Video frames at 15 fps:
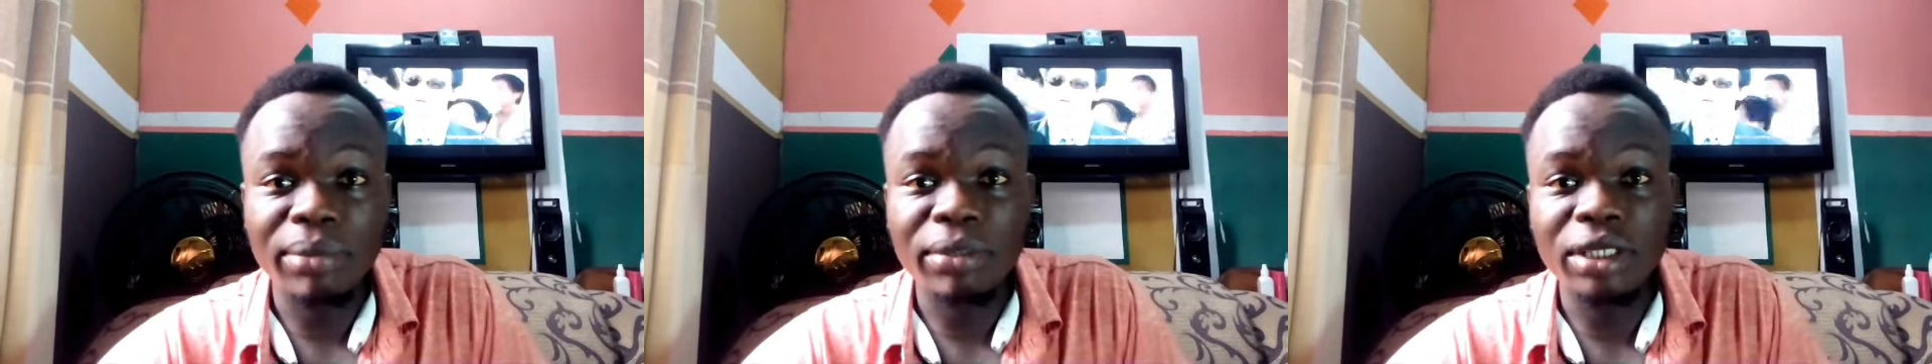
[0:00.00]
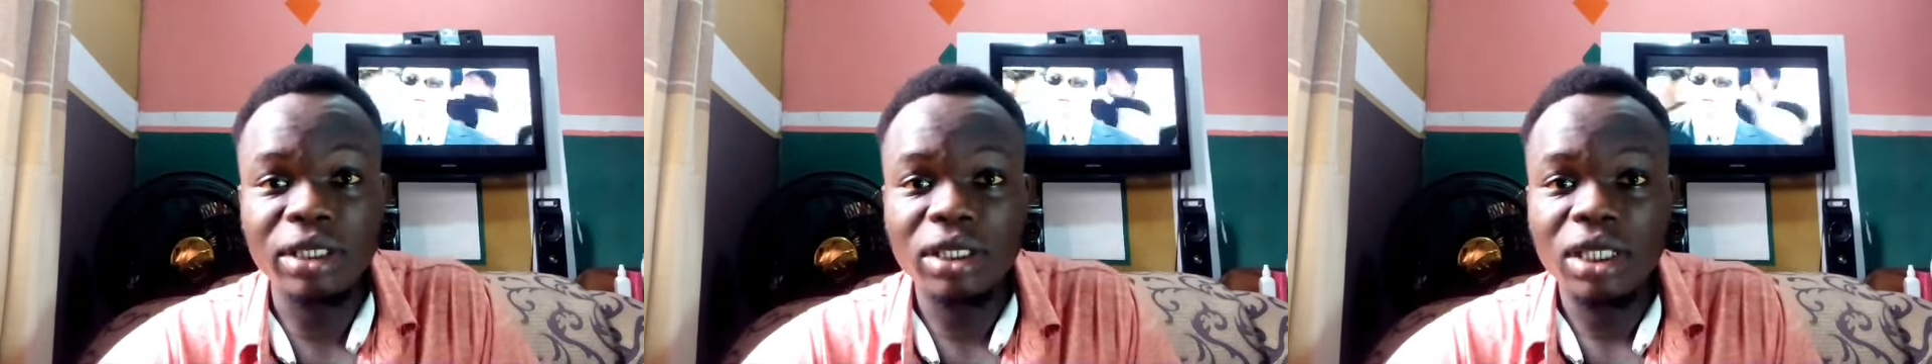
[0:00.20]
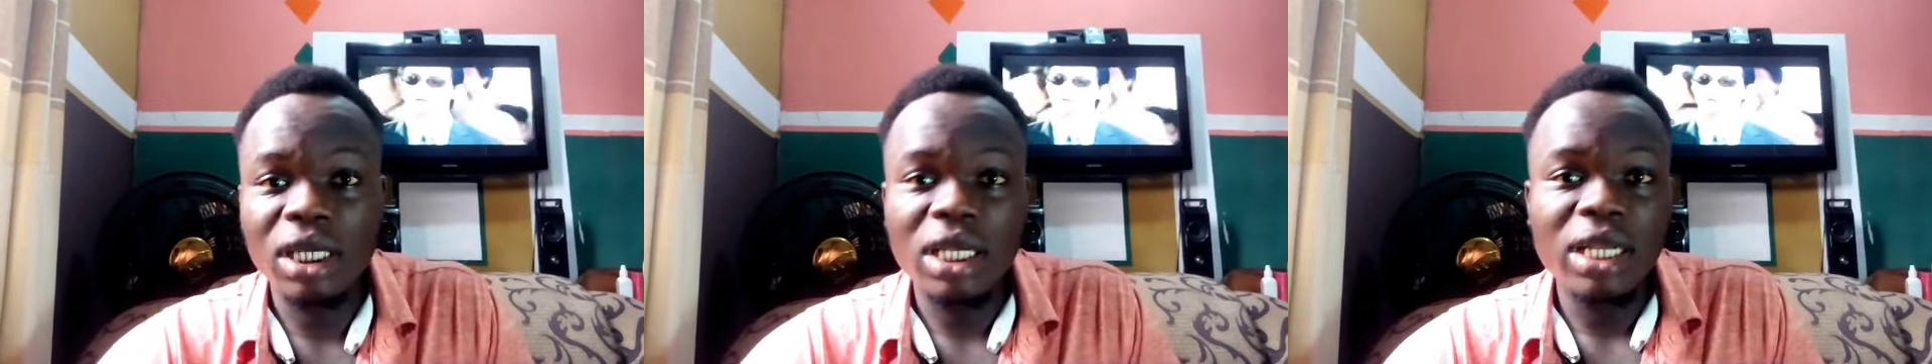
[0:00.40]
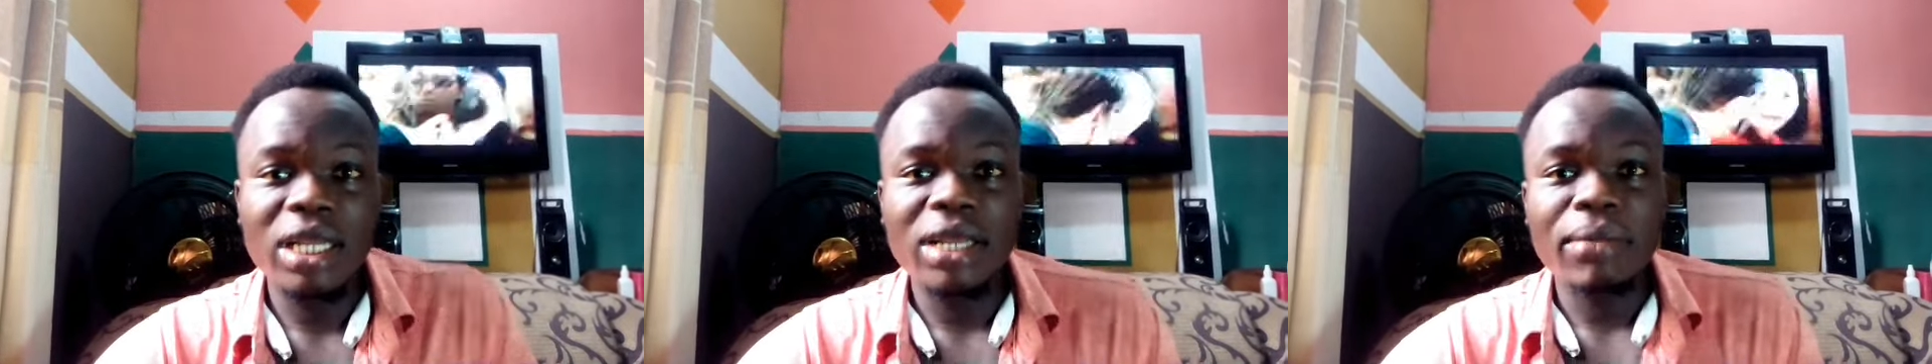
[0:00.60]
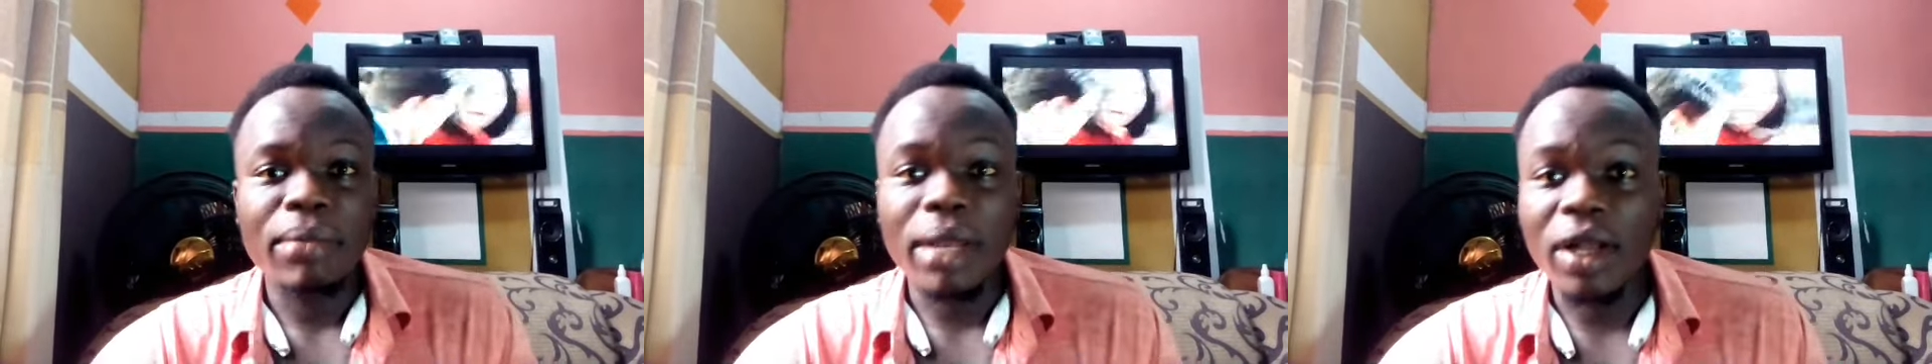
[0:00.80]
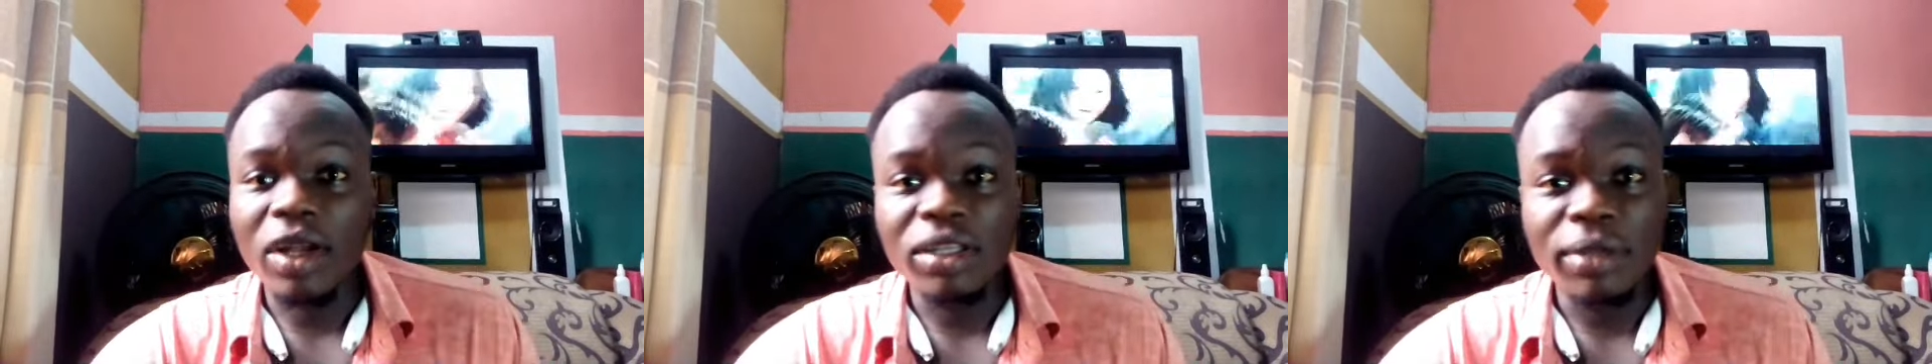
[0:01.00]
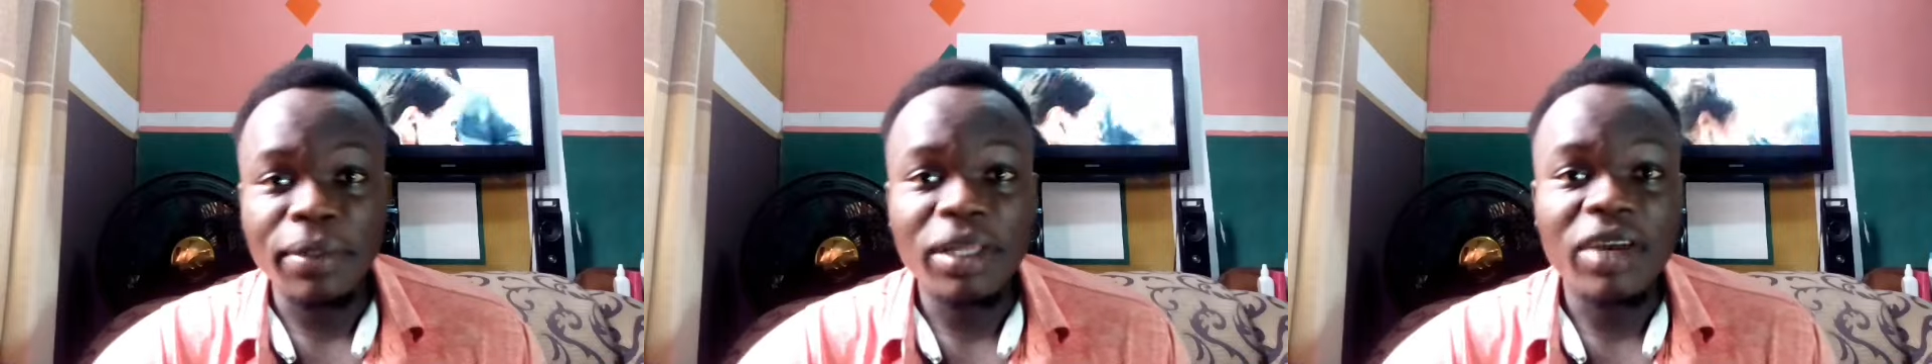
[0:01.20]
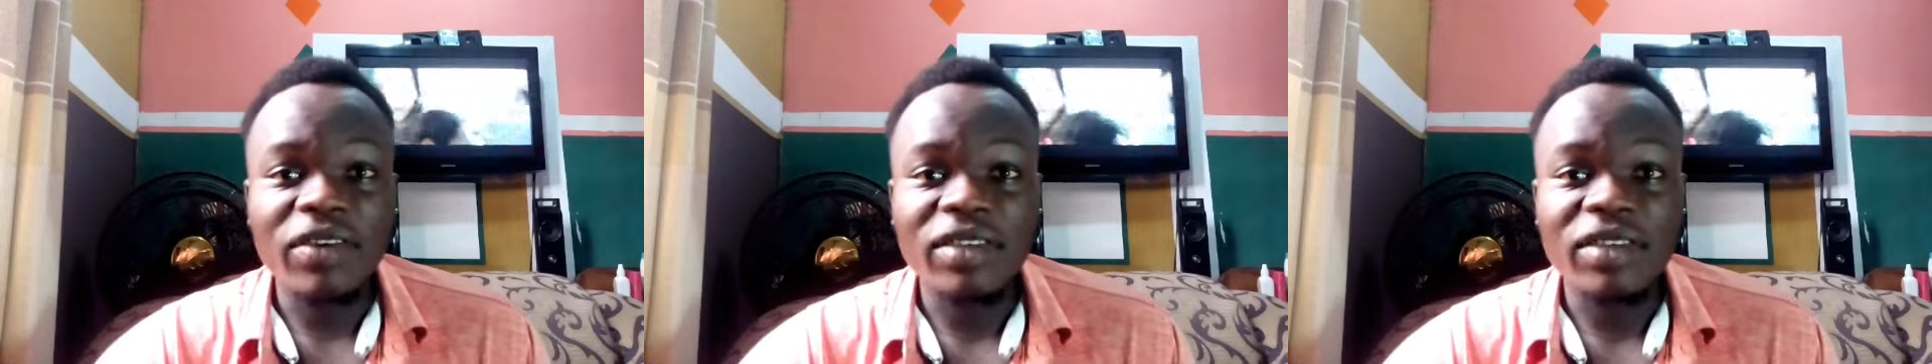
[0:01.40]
I mean, because my brother